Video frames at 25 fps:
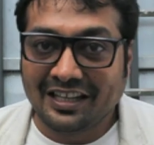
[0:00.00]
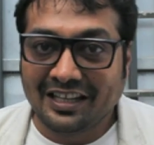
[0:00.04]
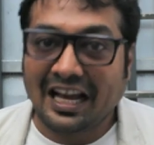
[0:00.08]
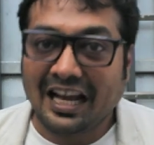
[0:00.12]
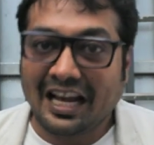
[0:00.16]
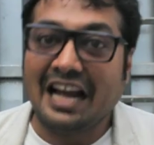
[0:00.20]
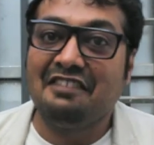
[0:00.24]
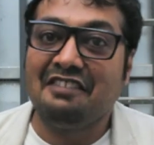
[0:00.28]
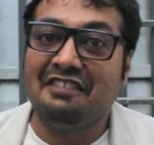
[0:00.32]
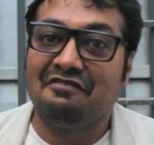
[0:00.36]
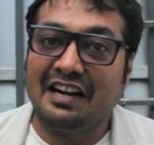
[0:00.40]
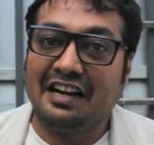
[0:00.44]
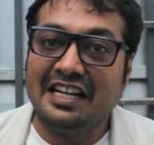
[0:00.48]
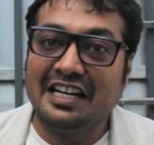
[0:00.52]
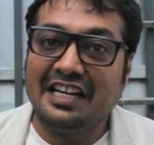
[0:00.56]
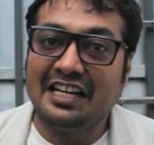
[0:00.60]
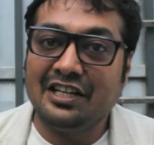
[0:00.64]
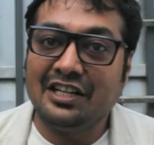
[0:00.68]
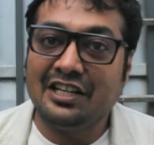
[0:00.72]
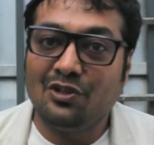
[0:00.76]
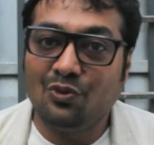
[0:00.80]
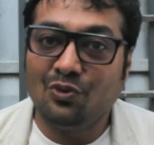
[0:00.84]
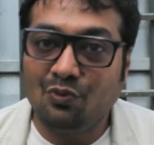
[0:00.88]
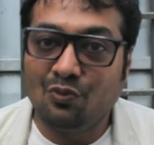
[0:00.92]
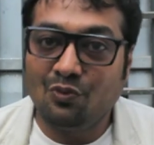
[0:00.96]
and
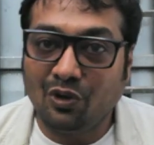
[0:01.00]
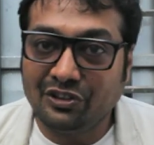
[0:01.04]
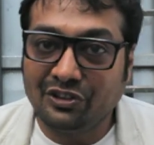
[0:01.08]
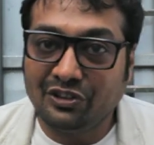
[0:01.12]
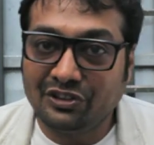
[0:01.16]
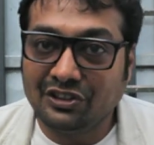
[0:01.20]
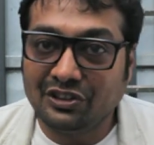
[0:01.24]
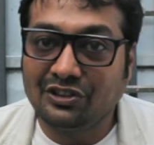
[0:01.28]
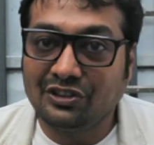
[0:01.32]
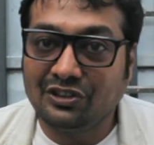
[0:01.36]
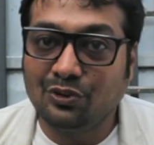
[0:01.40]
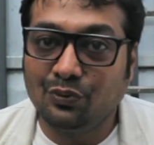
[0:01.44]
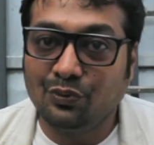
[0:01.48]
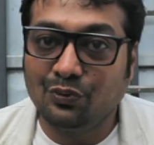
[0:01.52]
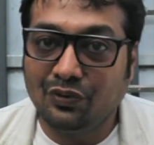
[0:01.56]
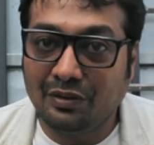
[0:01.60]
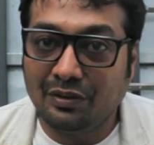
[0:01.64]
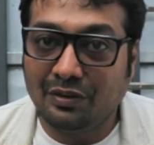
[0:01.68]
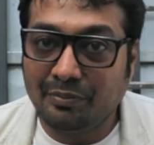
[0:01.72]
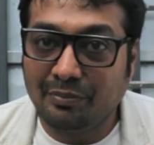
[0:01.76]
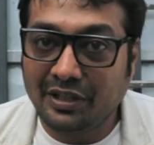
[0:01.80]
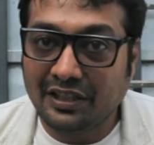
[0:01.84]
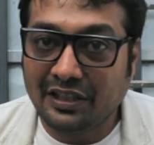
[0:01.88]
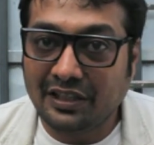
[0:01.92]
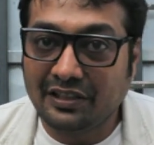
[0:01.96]
finding new voices, new
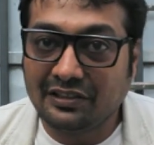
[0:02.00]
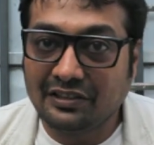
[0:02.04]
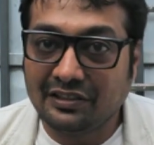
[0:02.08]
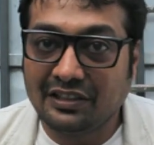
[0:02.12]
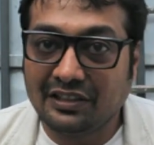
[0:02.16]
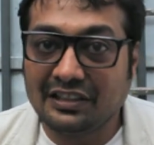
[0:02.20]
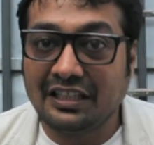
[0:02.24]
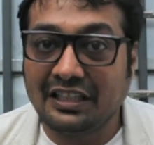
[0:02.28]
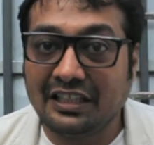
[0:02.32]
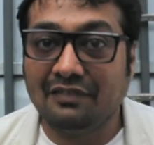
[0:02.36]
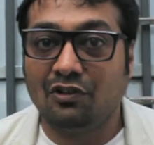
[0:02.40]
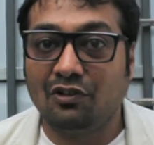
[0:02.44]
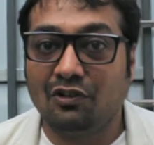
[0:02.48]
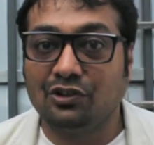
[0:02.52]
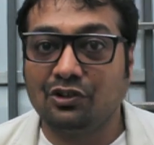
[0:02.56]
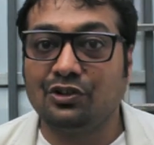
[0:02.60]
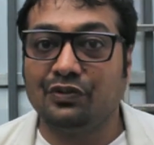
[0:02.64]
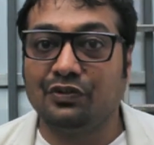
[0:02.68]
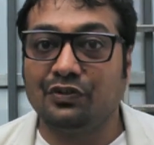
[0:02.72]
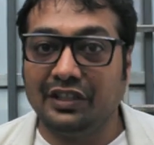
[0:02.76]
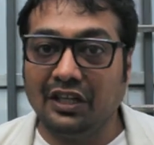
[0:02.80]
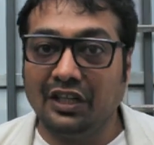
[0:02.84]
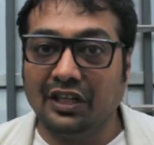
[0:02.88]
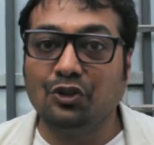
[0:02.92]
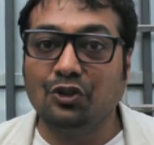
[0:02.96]
filmmakers, and they have lots
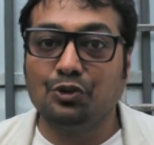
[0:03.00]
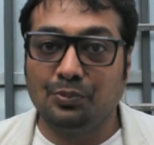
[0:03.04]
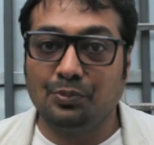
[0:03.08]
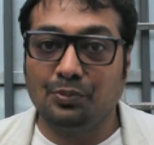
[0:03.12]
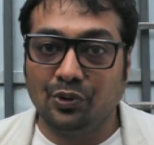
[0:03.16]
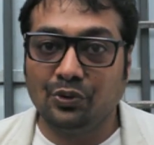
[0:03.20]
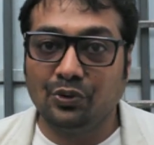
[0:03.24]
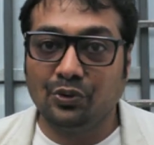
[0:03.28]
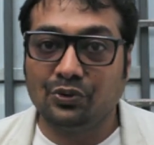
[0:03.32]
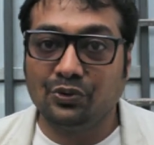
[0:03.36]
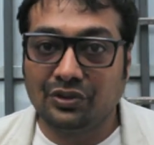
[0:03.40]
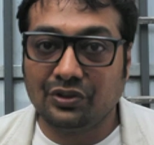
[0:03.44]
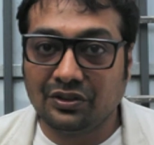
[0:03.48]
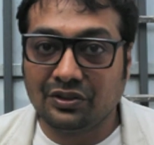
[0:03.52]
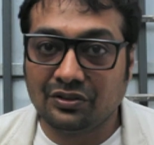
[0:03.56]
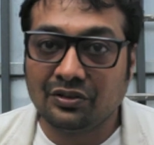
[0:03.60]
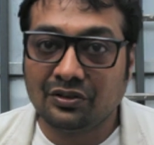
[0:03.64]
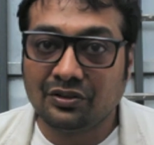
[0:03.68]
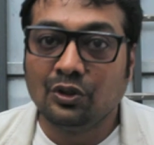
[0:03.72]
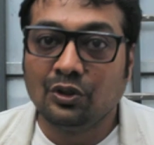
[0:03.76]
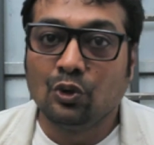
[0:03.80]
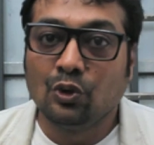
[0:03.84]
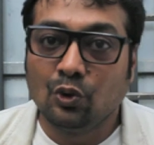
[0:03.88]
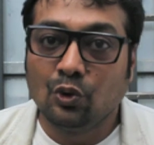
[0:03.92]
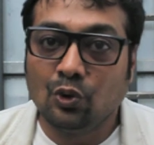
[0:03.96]
of in-house producers
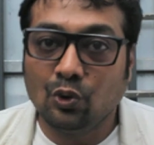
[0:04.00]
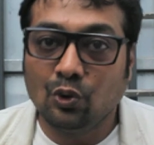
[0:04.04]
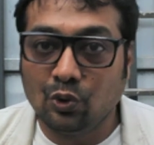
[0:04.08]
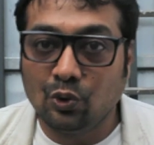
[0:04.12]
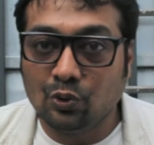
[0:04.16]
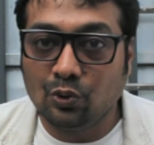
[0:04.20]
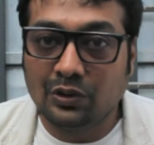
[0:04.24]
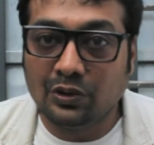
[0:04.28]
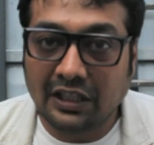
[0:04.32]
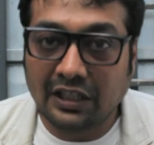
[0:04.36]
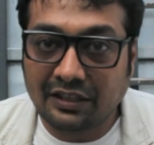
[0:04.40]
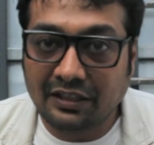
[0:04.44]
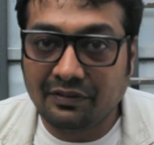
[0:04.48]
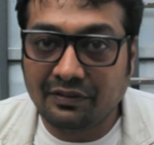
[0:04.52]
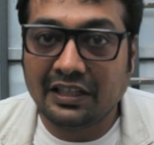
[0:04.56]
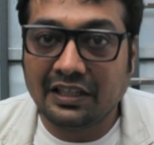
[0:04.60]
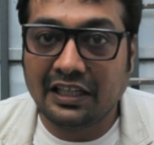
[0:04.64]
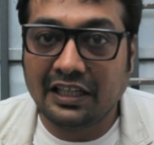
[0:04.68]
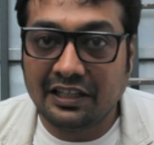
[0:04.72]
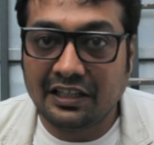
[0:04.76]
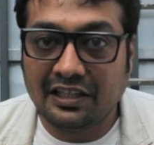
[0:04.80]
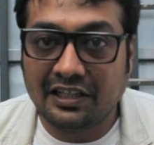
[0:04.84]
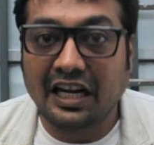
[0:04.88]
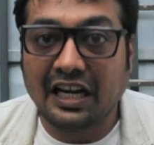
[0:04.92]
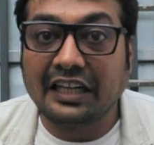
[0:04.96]
who do that when
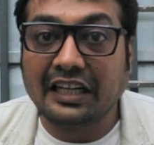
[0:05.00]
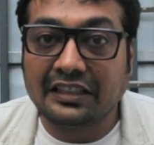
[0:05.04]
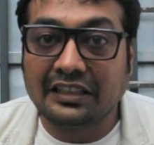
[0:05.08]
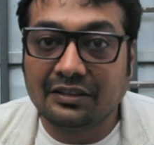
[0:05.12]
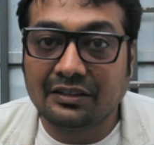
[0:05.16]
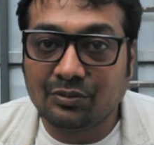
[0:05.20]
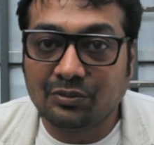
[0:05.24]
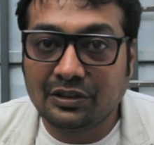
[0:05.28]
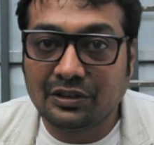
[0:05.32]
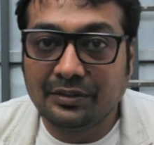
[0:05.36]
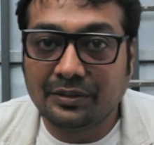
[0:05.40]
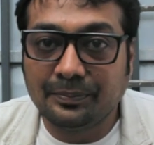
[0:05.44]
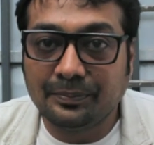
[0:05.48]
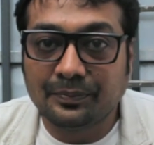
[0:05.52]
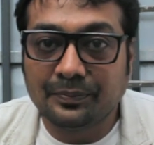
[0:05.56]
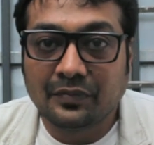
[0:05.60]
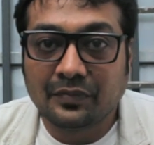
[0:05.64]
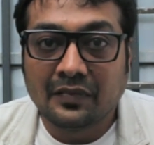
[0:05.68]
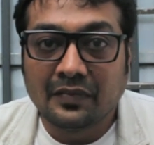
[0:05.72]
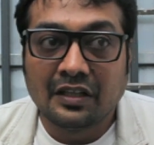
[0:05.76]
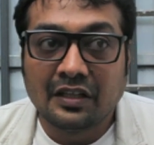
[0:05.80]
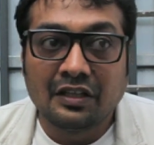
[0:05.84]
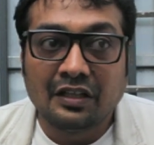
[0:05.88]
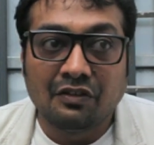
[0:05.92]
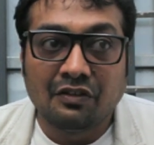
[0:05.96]
I interacted with them,
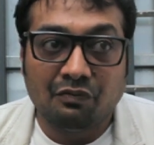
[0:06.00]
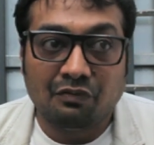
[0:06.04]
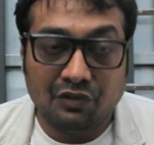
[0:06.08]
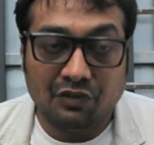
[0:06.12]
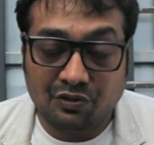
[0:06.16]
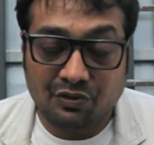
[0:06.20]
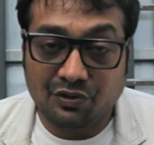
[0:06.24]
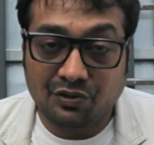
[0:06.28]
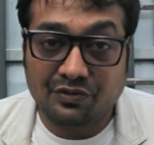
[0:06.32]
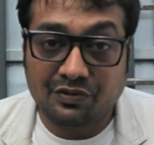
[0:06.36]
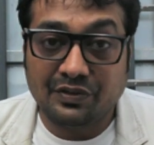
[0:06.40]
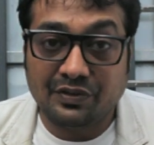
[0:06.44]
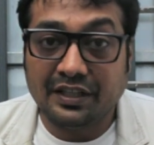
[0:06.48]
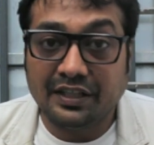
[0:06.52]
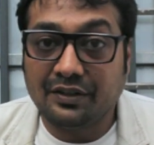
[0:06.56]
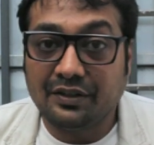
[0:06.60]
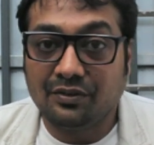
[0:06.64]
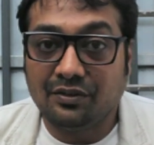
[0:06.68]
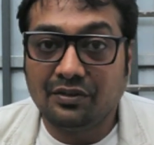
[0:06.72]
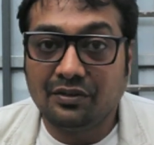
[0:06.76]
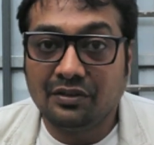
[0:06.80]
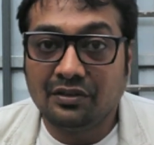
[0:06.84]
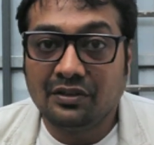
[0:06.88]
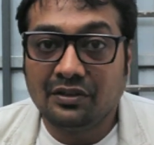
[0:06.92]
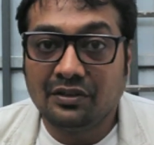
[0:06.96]
which was very
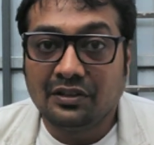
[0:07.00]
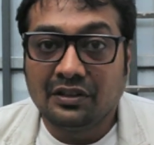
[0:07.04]
good.